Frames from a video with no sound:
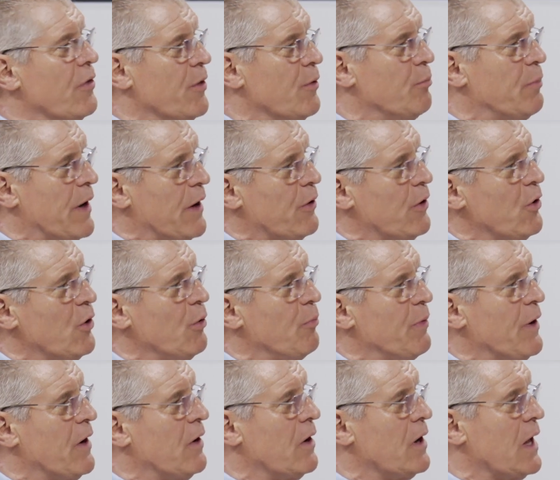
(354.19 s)
the barrier
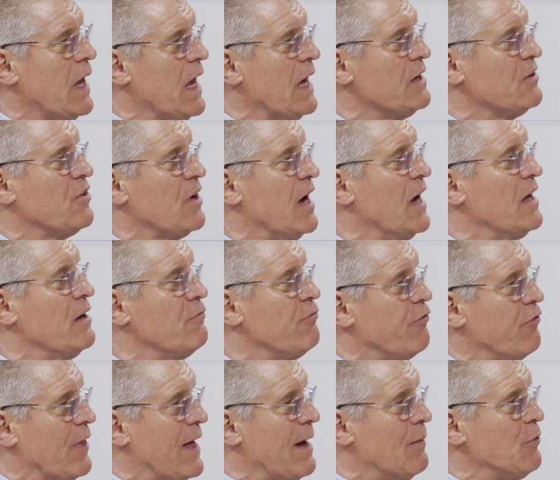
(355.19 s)
repairing
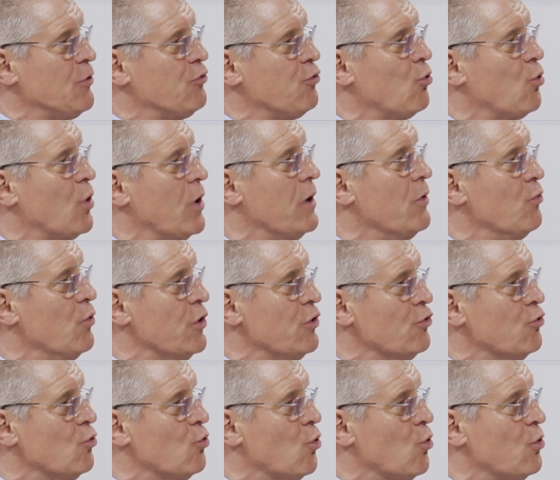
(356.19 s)
anti-inflammatory
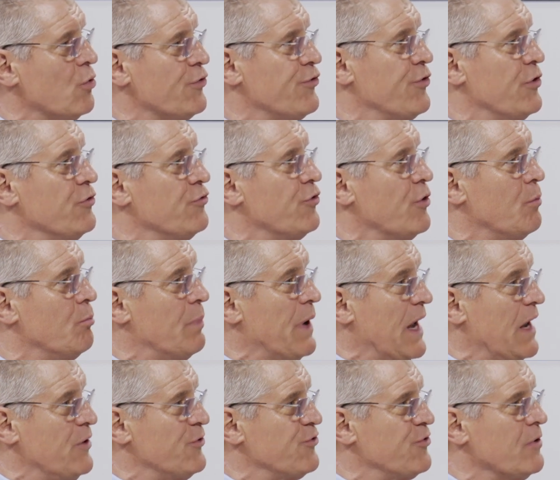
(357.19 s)
renewals as your
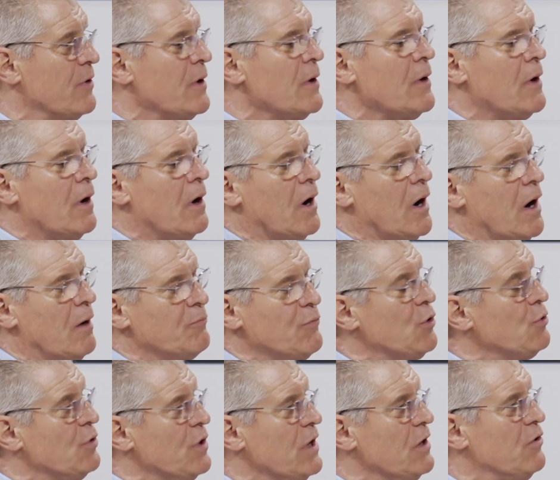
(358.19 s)
base.
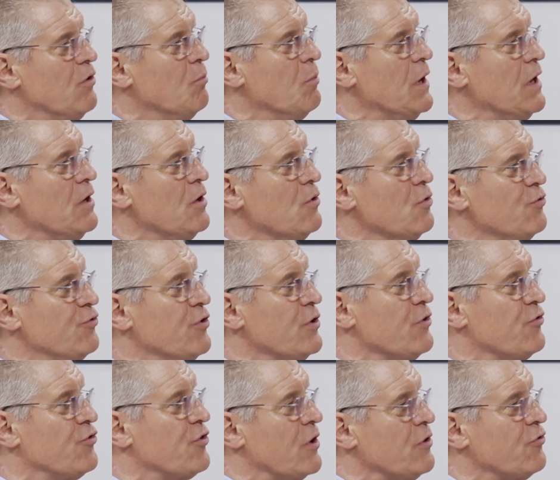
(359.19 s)
You need to be
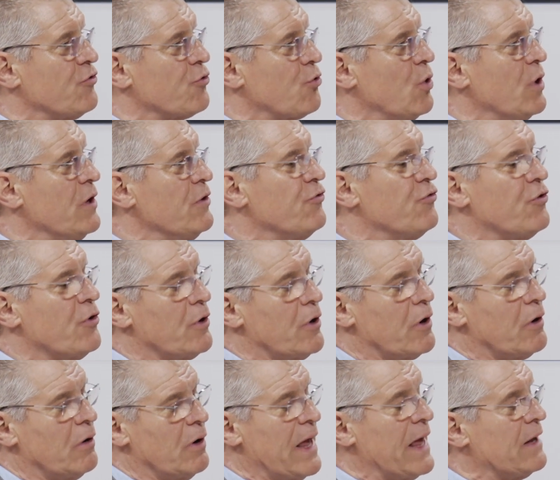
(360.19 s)
using sunscreens that
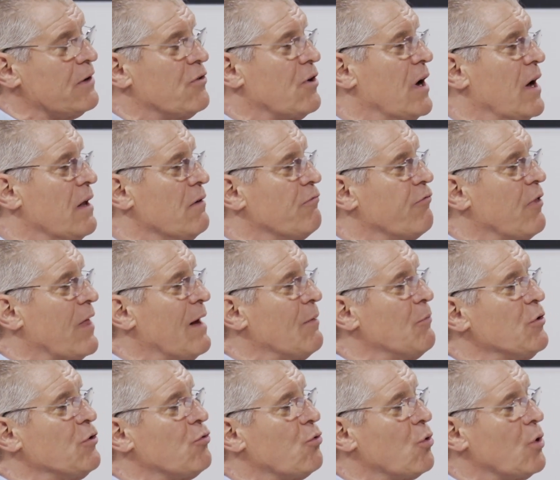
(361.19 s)
are
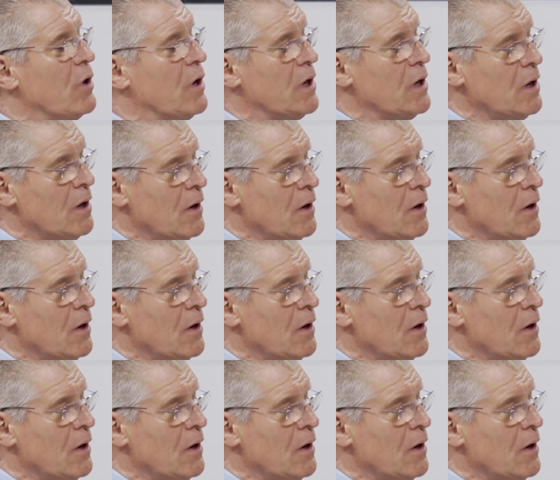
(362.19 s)
anti-inflammatory,